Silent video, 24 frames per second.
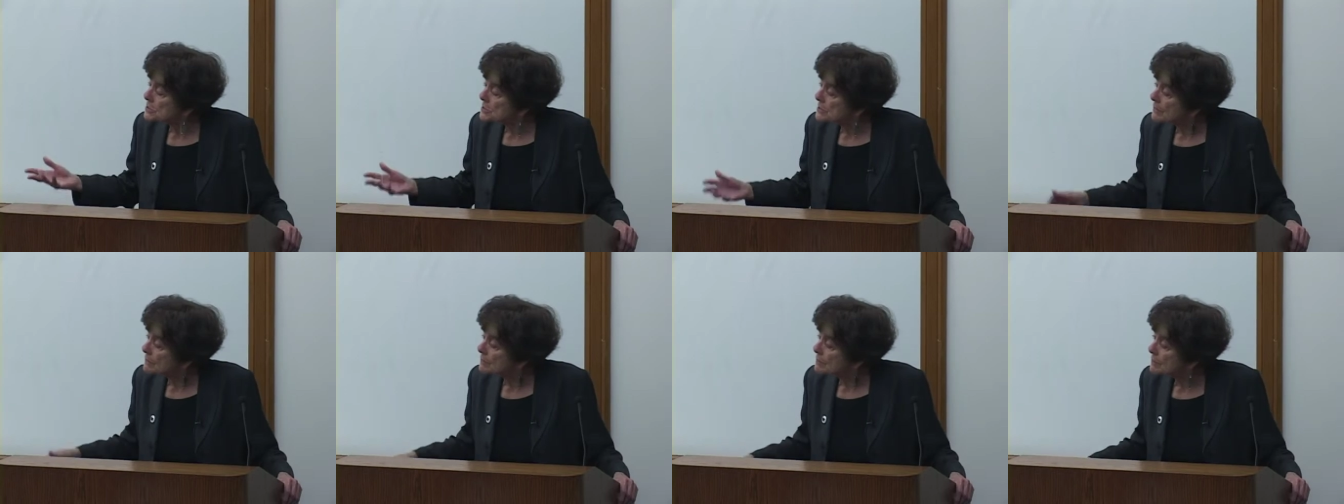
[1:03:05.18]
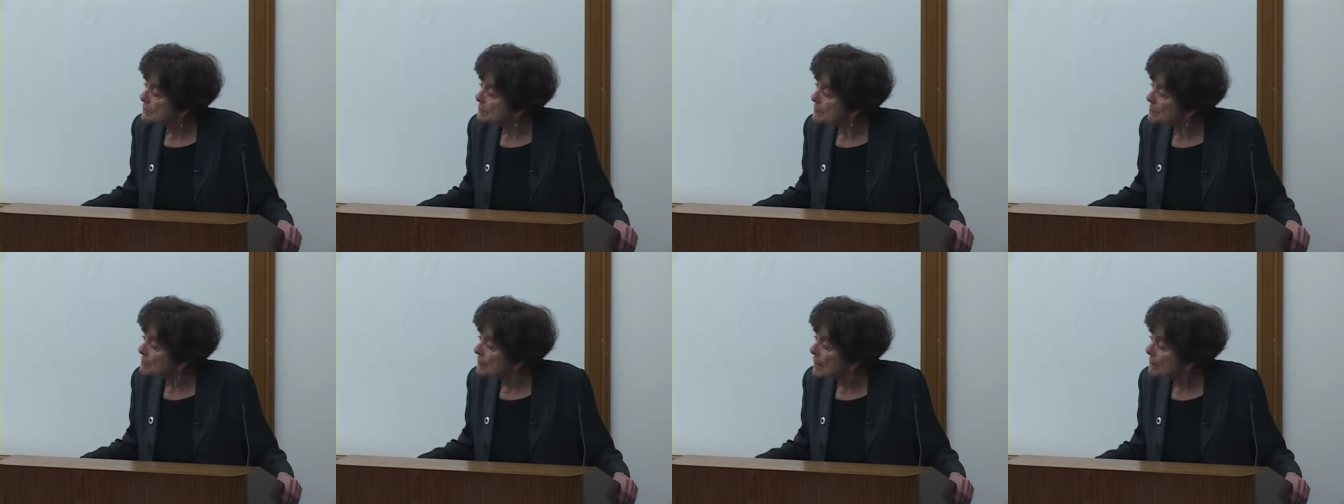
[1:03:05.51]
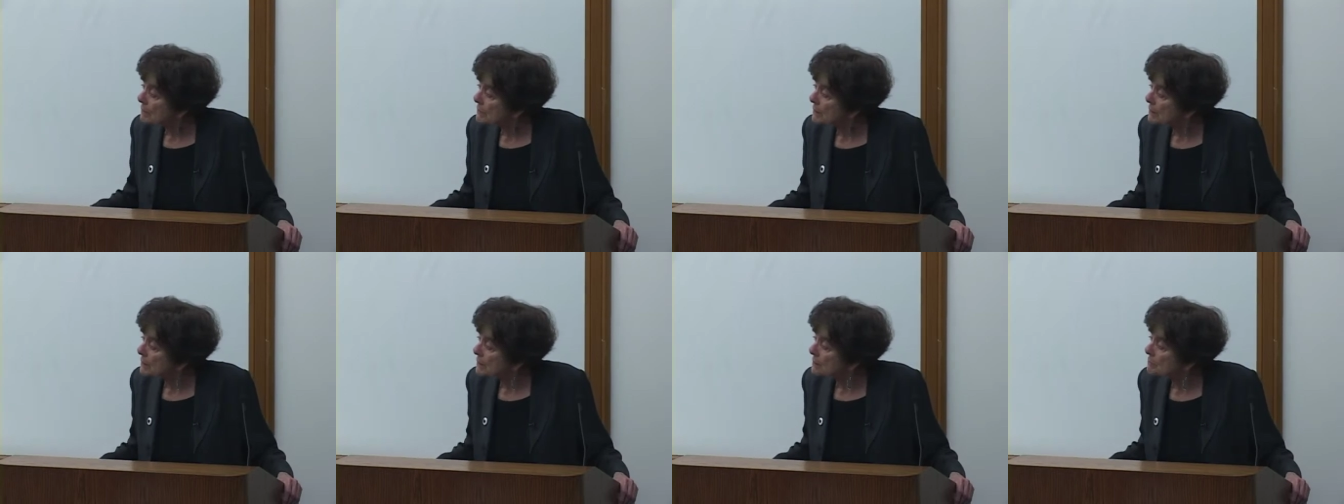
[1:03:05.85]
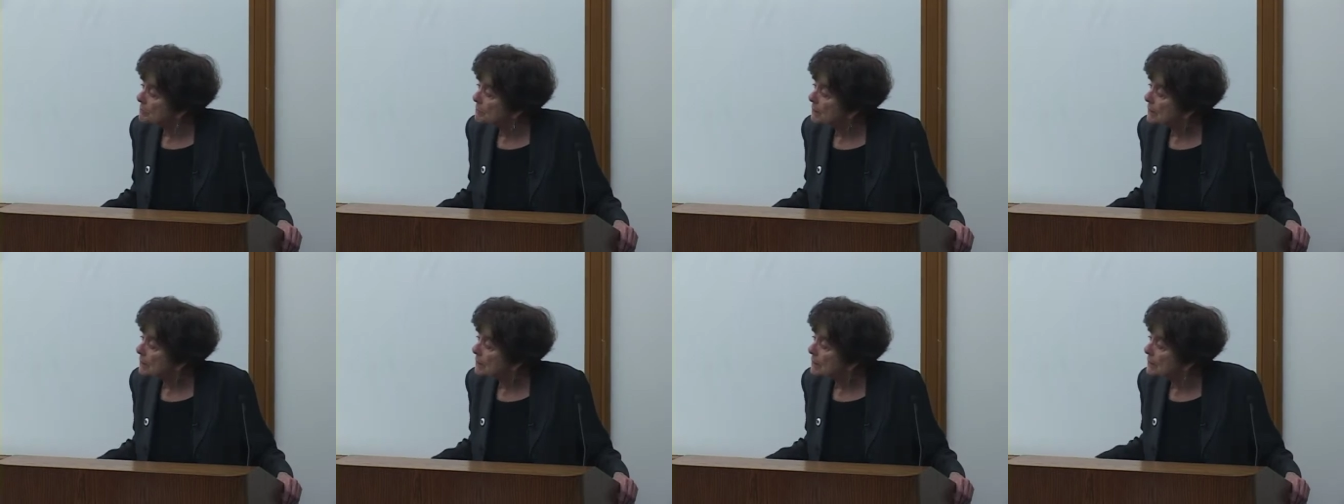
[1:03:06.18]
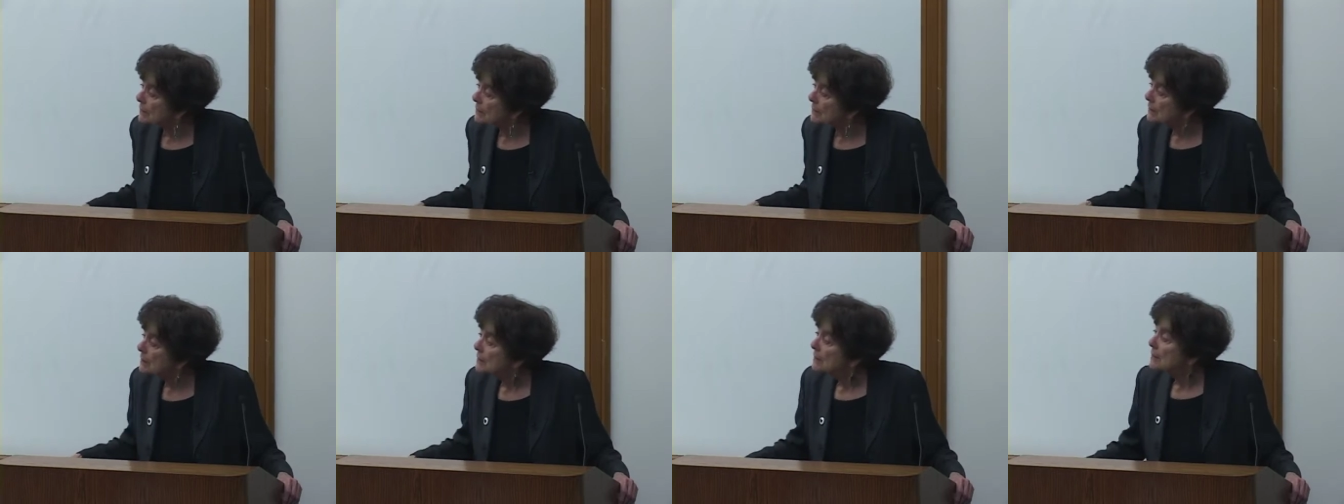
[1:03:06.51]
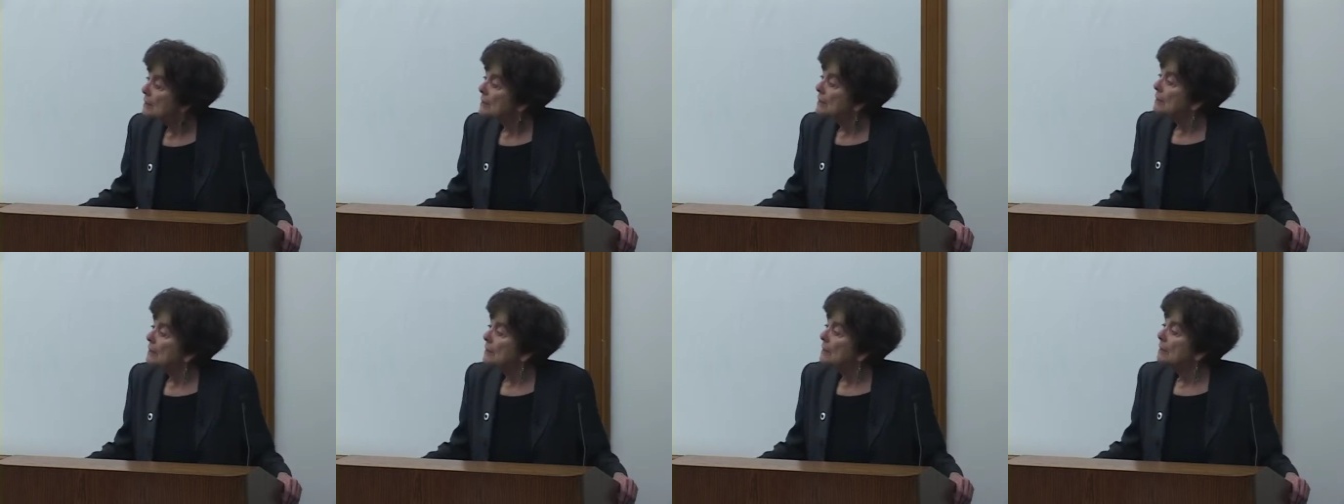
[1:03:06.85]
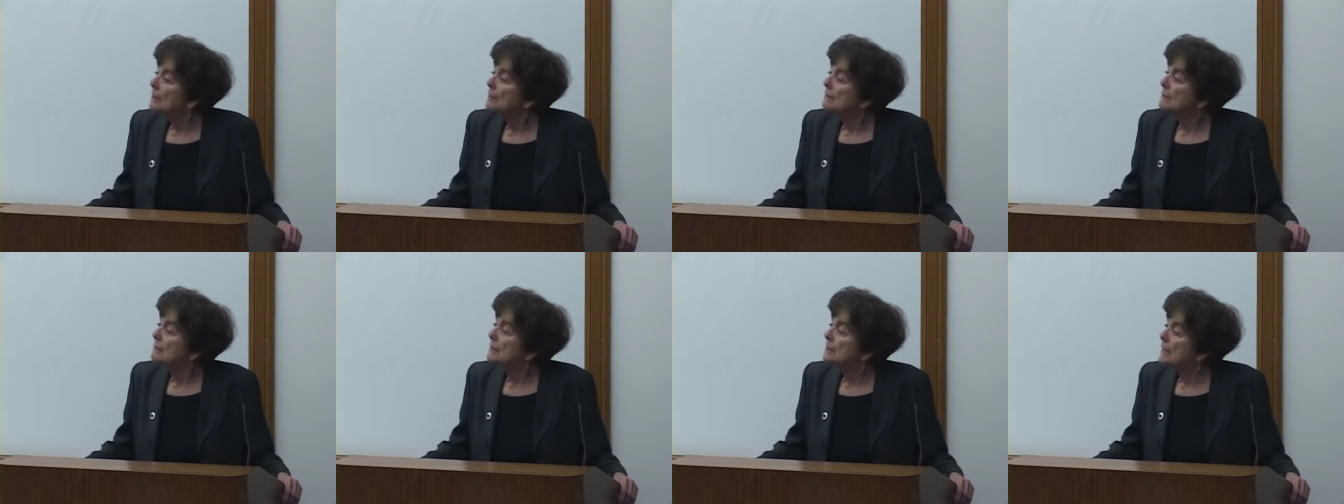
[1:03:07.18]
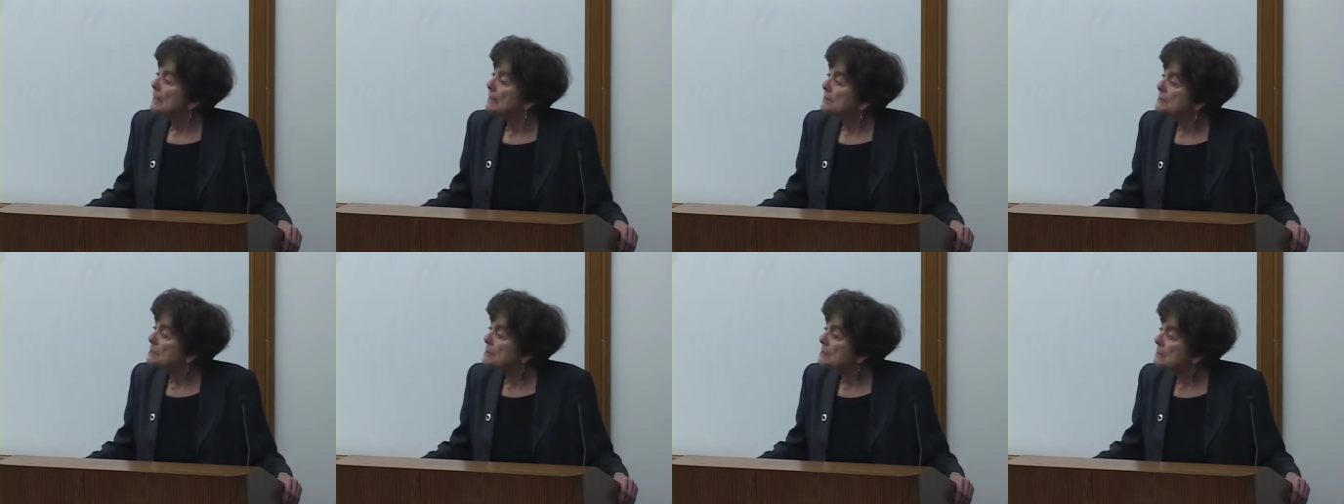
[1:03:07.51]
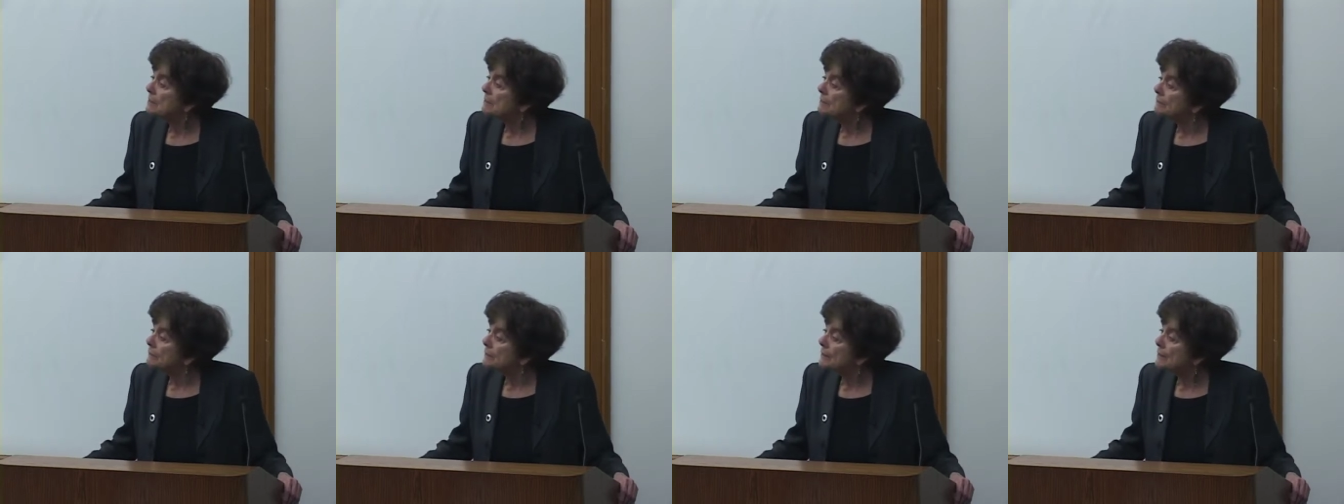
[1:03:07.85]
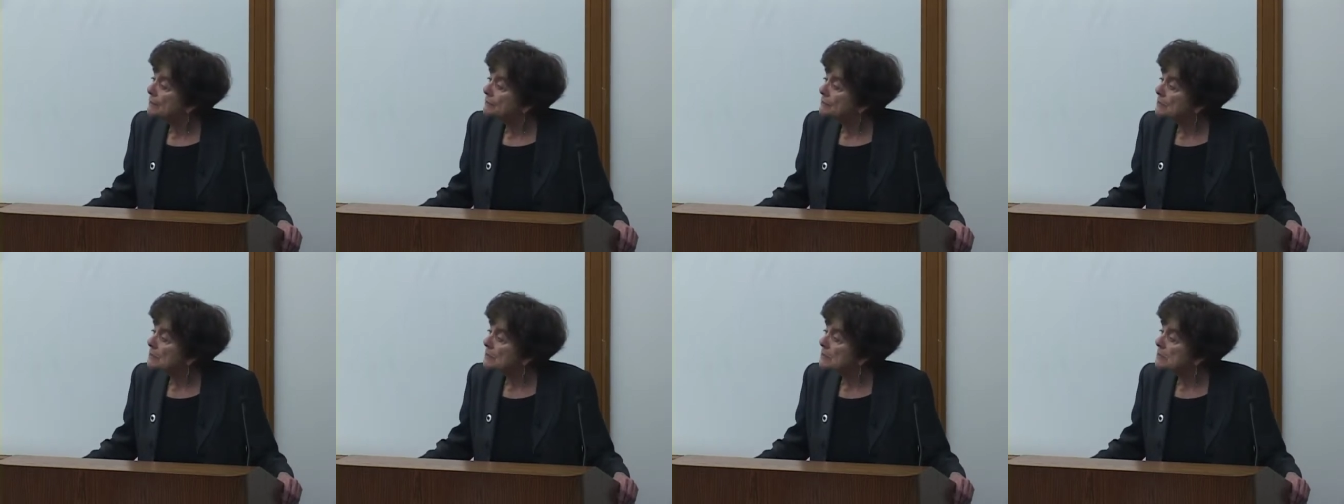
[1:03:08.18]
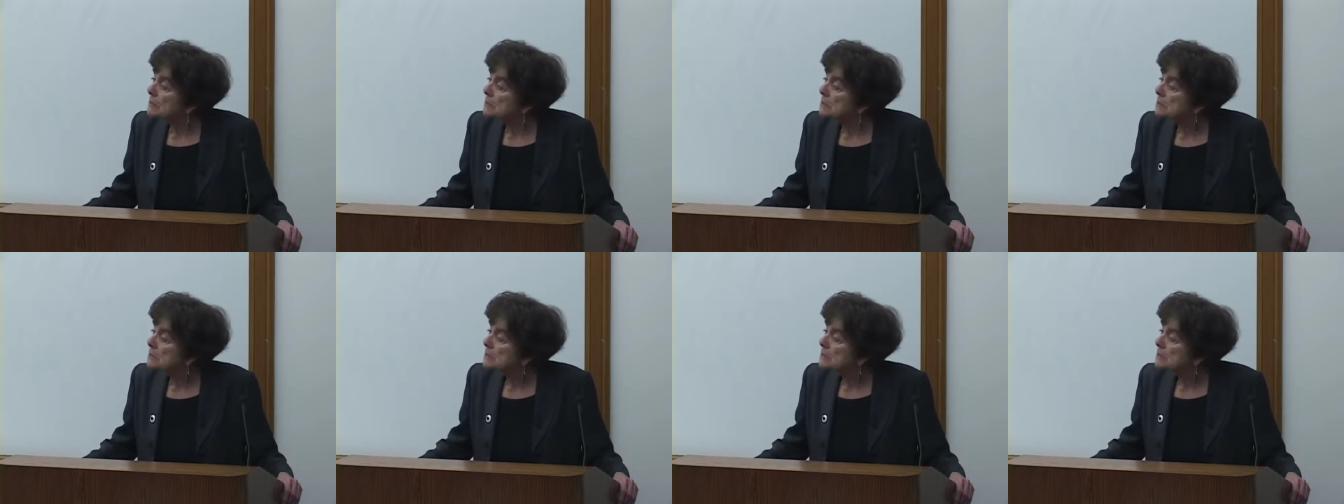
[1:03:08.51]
of the Republican Party in the 1850s,